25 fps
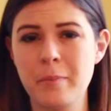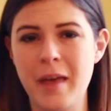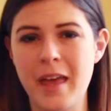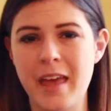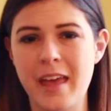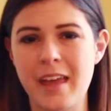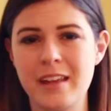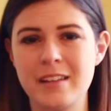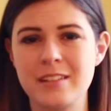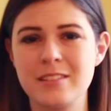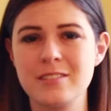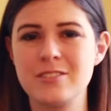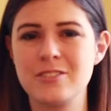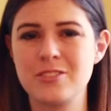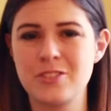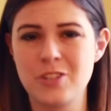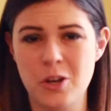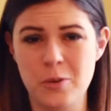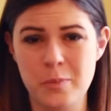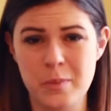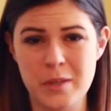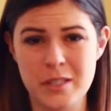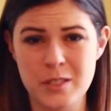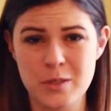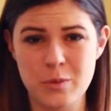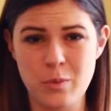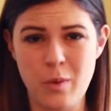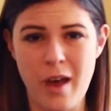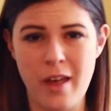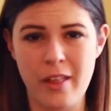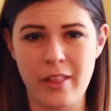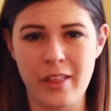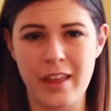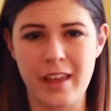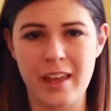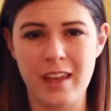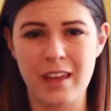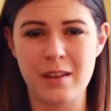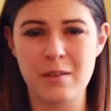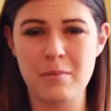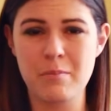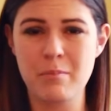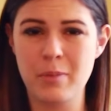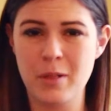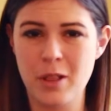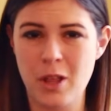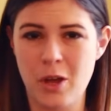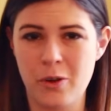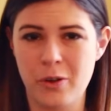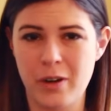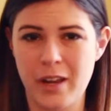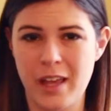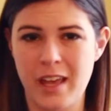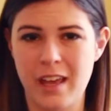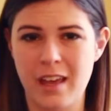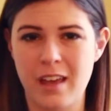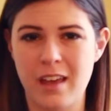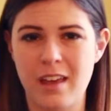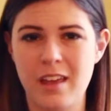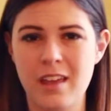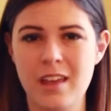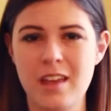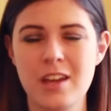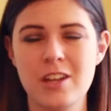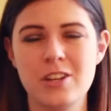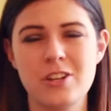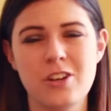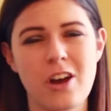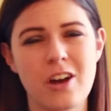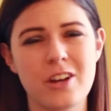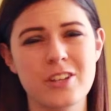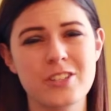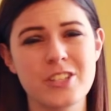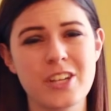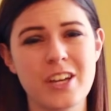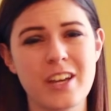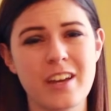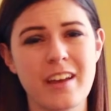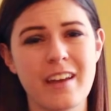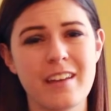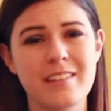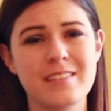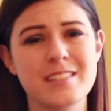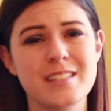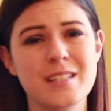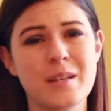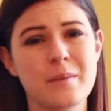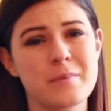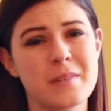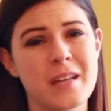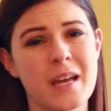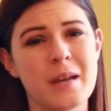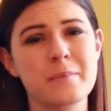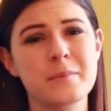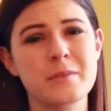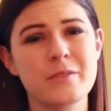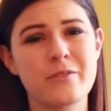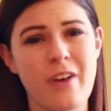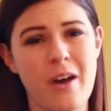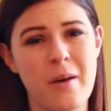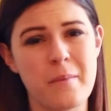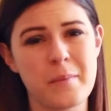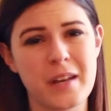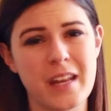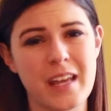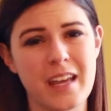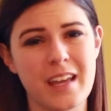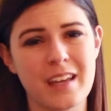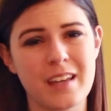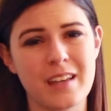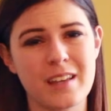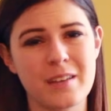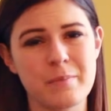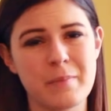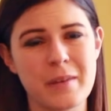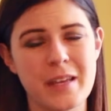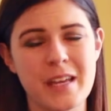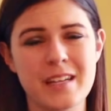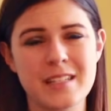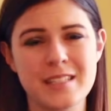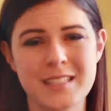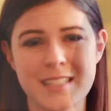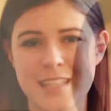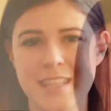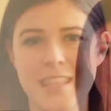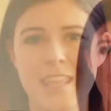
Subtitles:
pain, stoma swelling, bloating, nausea, and sometimes vomiting. Because